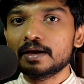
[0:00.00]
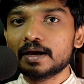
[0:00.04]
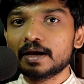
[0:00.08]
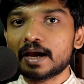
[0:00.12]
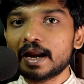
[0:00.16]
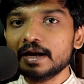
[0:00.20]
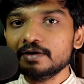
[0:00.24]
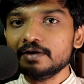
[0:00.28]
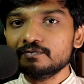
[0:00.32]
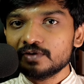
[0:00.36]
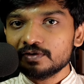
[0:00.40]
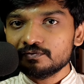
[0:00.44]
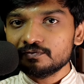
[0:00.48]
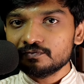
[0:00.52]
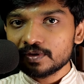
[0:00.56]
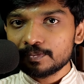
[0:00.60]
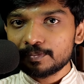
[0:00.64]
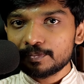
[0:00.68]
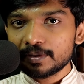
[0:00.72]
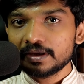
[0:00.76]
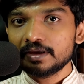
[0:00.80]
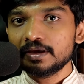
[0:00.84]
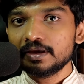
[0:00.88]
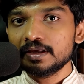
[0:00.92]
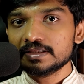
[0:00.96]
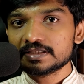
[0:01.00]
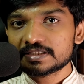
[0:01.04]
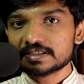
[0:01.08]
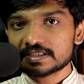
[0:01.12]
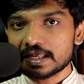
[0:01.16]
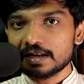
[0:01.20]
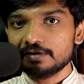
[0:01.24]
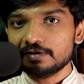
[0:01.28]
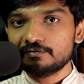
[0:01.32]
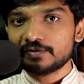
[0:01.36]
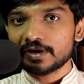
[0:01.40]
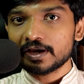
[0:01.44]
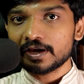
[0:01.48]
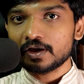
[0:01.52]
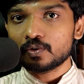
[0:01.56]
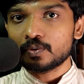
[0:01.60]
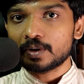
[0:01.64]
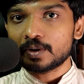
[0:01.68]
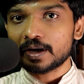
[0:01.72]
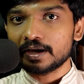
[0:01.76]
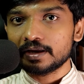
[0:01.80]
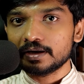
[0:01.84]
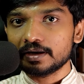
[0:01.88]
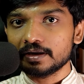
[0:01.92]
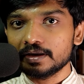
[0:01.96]
and when we begin
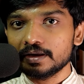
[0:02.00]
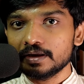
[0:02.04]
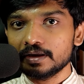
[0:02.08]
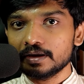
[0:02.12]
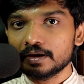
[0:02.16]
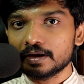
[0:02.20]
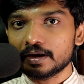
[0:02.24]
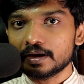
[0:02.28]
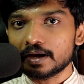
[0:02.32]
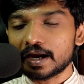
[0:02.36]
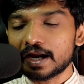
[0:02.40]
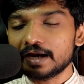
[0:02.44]
self-inquiry,